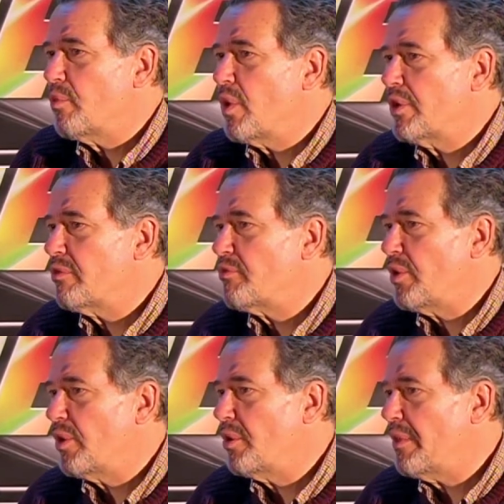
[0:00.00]

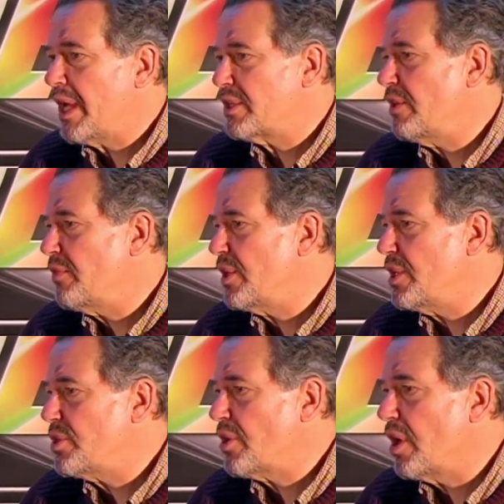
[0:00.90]
wonderful
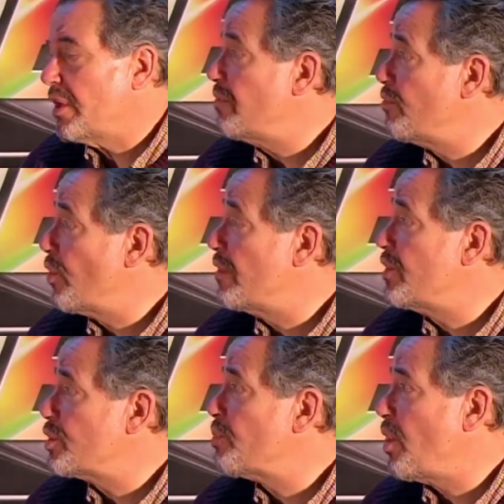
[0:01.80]
activities on
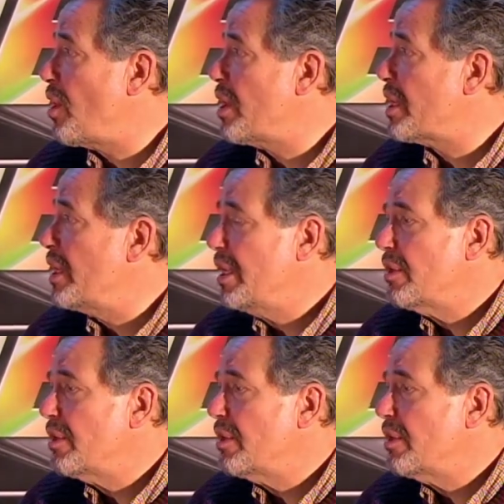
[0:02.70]
Voinovich Park,